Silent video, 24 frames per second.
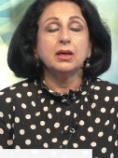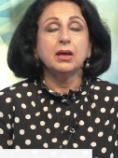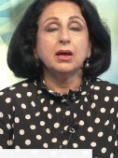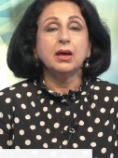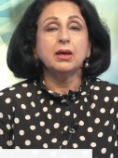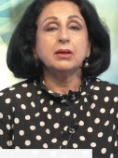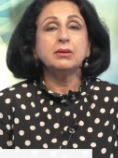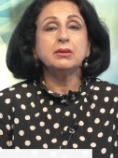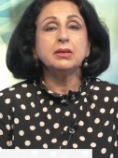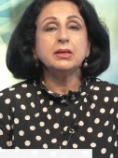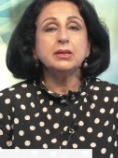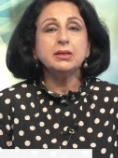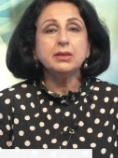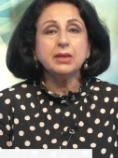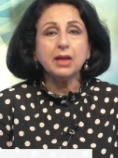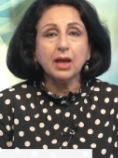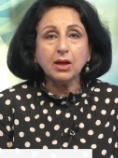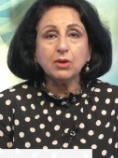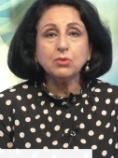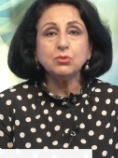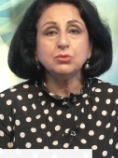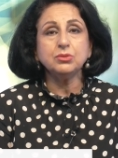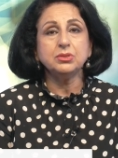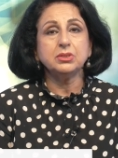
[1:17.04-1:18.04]
a
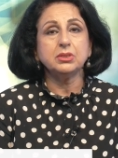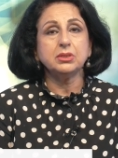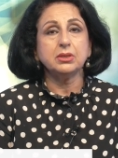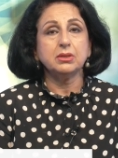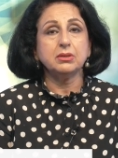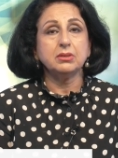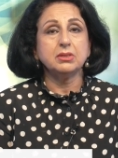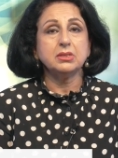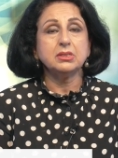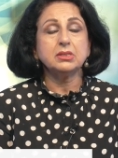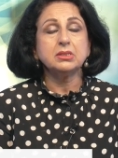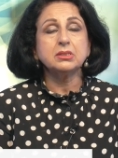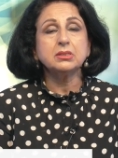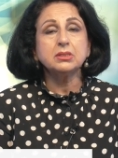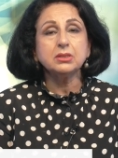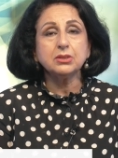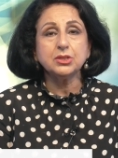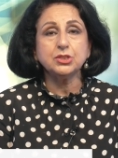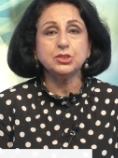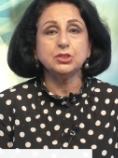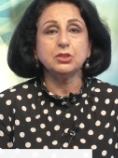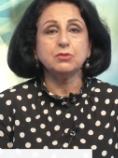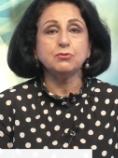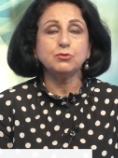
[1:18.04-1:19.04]
renowned
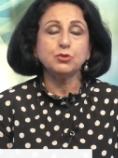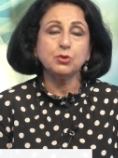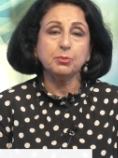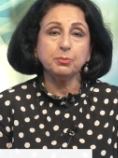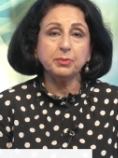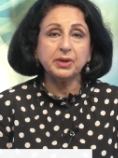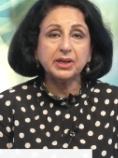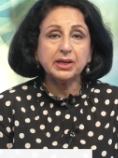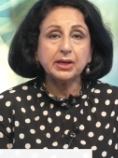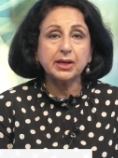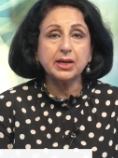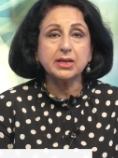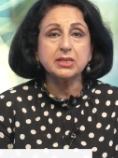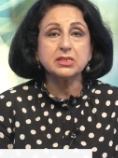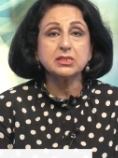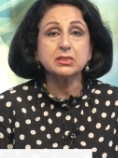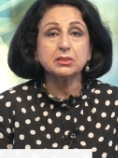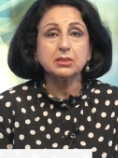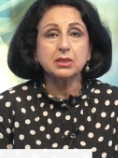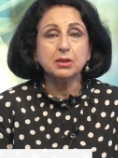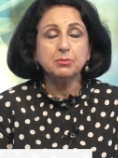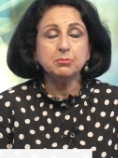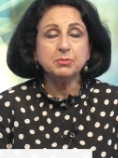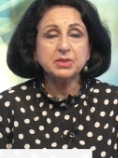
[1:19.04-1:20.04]
surgeon from
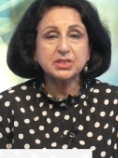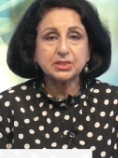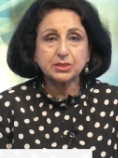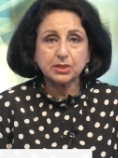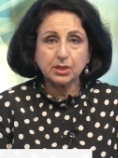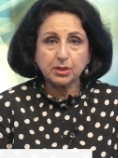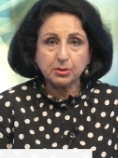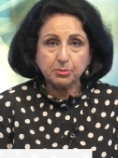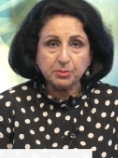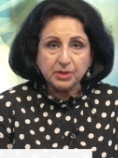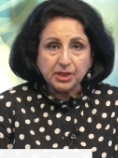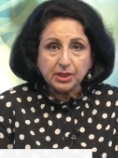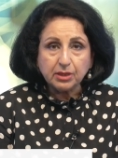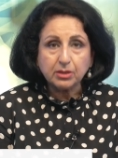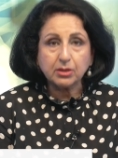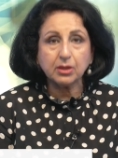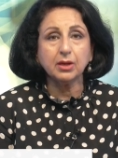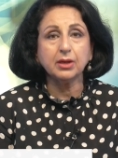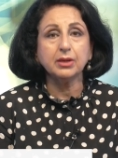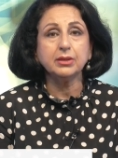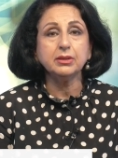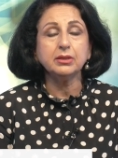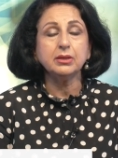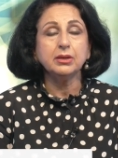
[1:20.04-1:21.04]
Midlands, Mr. Amir
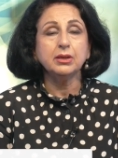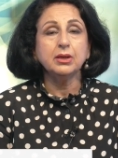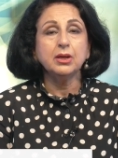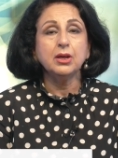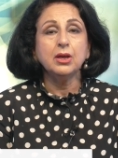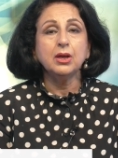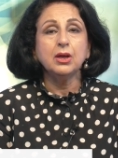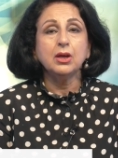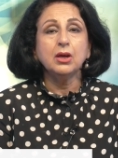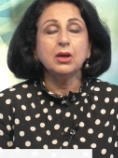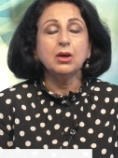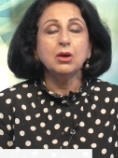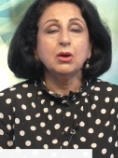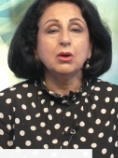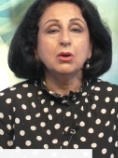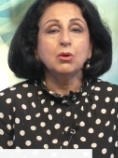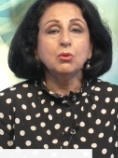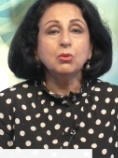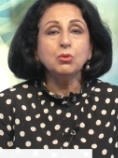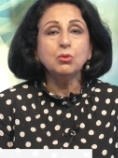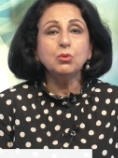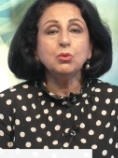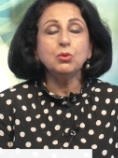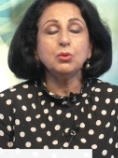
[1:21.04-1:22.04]
Khan,
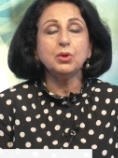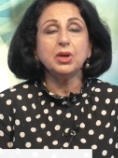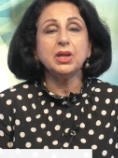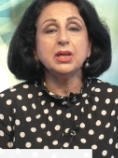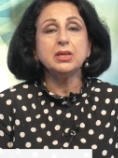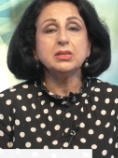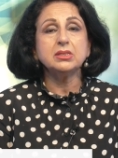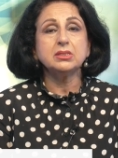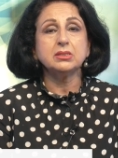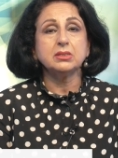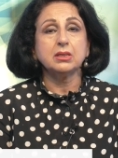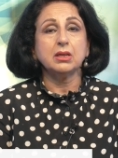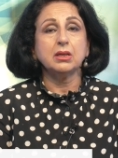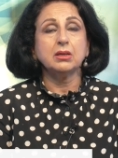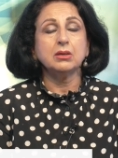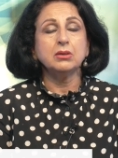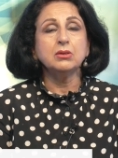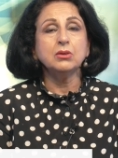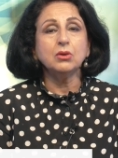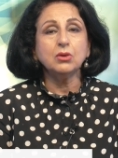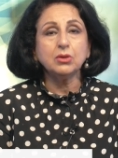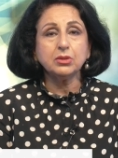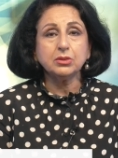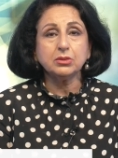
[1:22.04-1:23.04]
who is
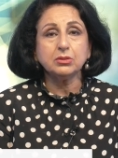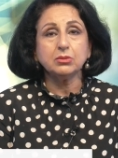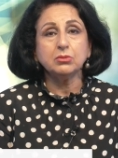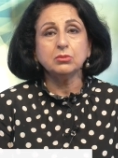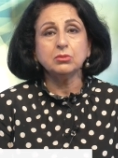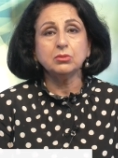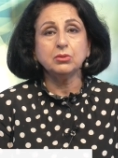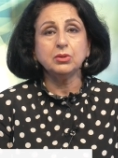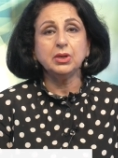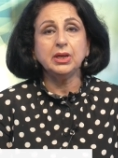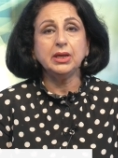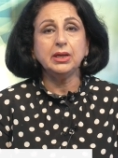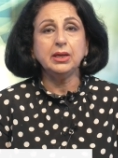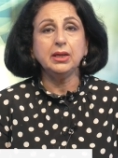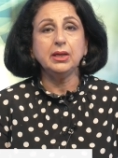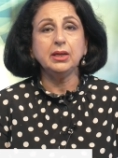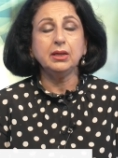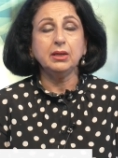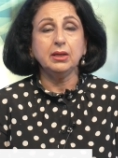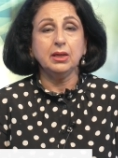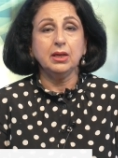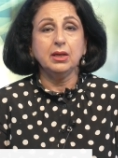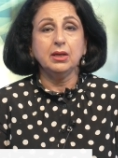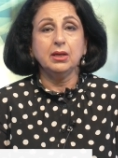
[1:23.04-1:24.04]
not
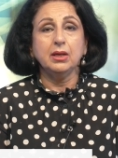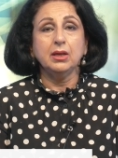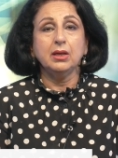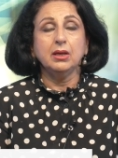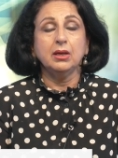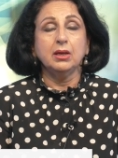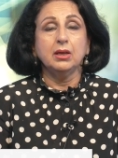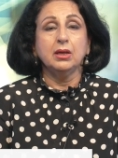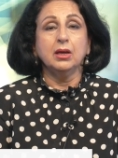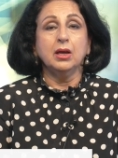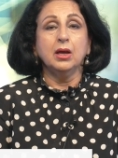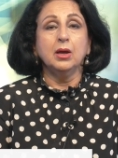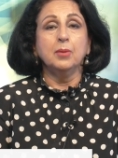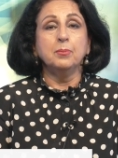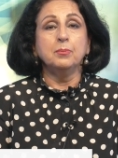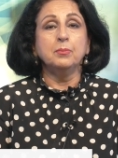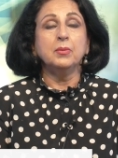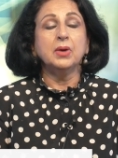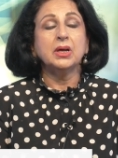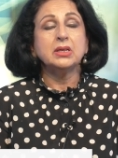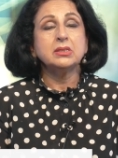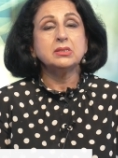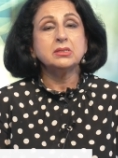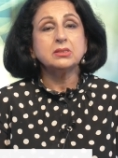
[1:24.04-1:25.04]
only
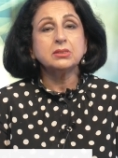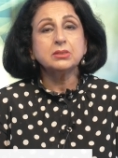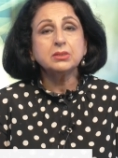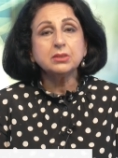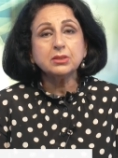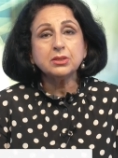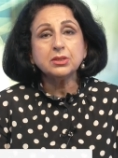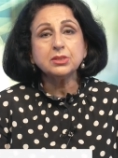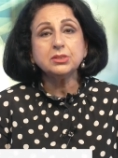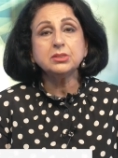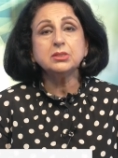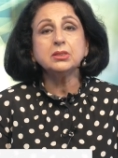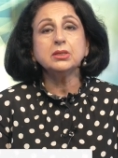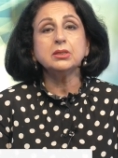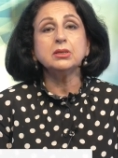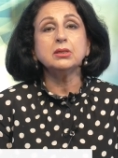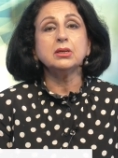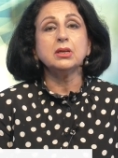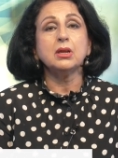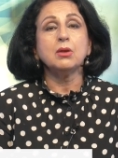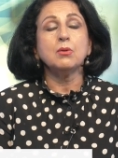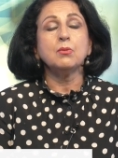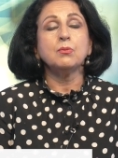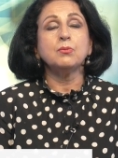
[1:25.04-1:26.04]
a
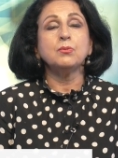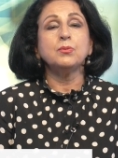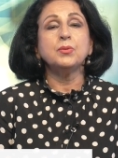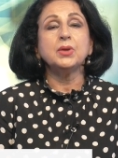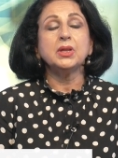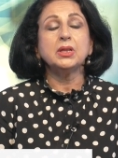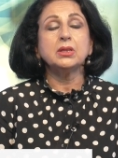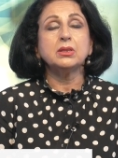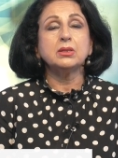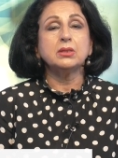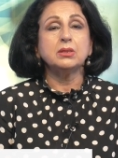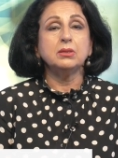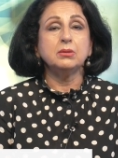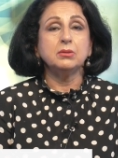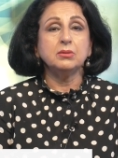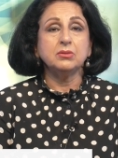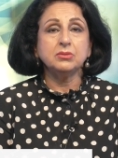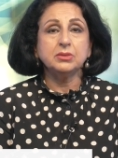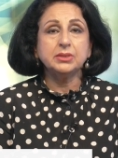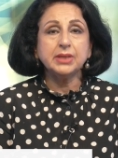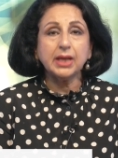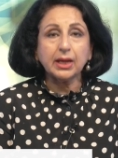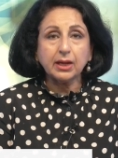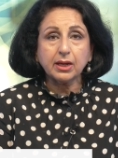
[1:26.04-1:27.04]
surgeon with
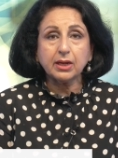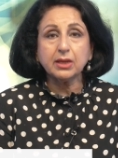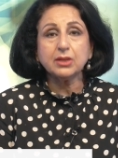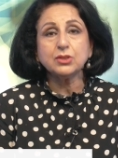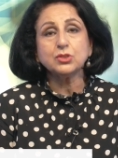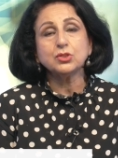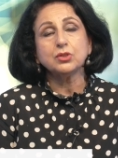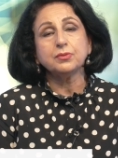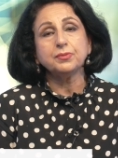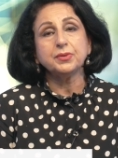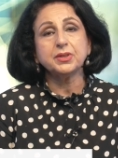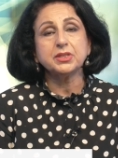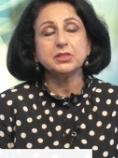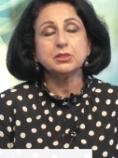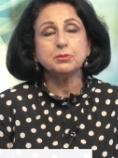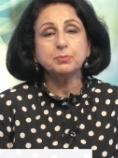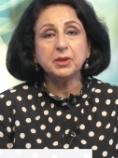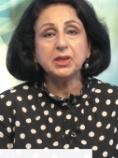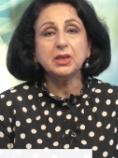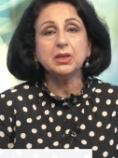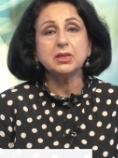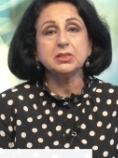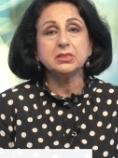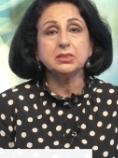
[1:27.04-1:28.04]
decades of
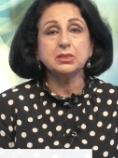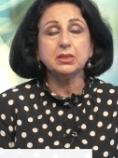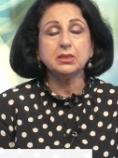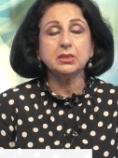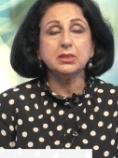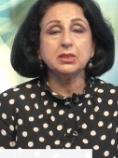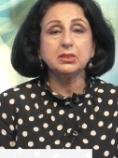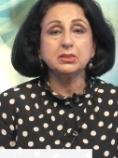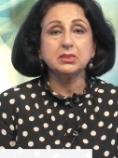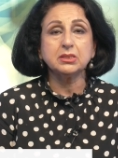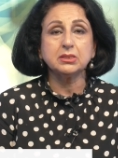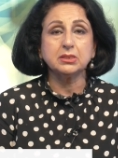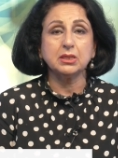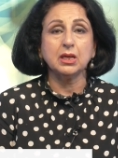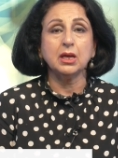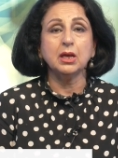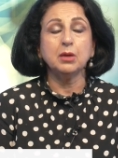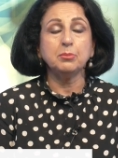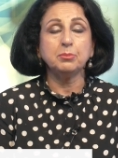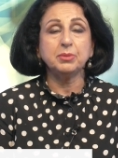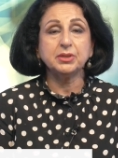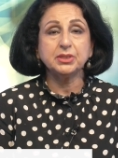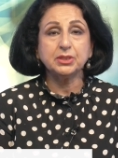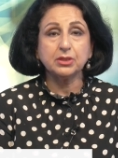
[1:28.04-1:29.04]
experience in this
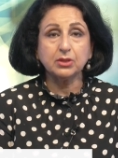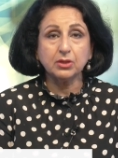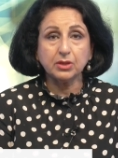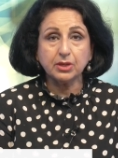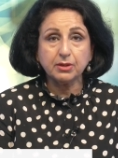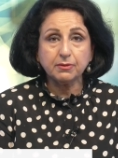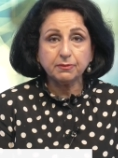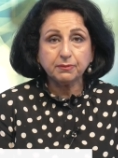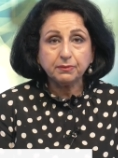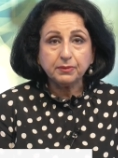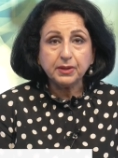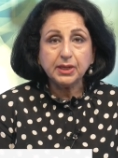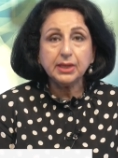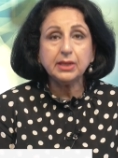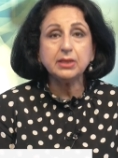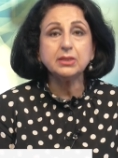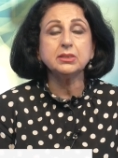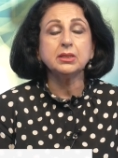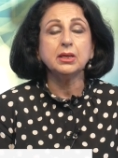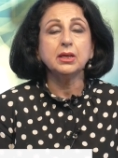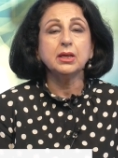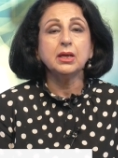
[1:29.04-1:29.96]
particular field,